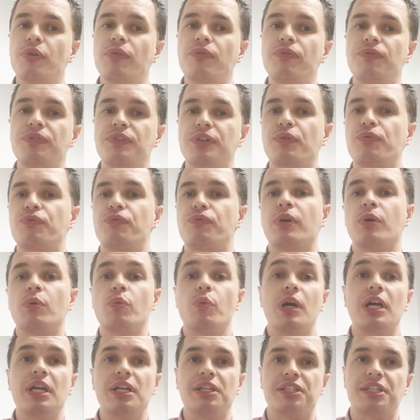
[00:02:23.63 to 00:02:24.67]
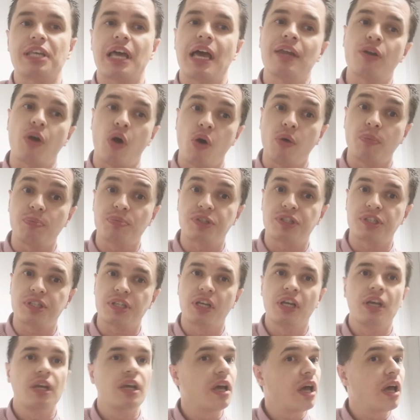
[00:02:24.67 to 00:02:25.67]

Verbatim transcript: of different ways and opts,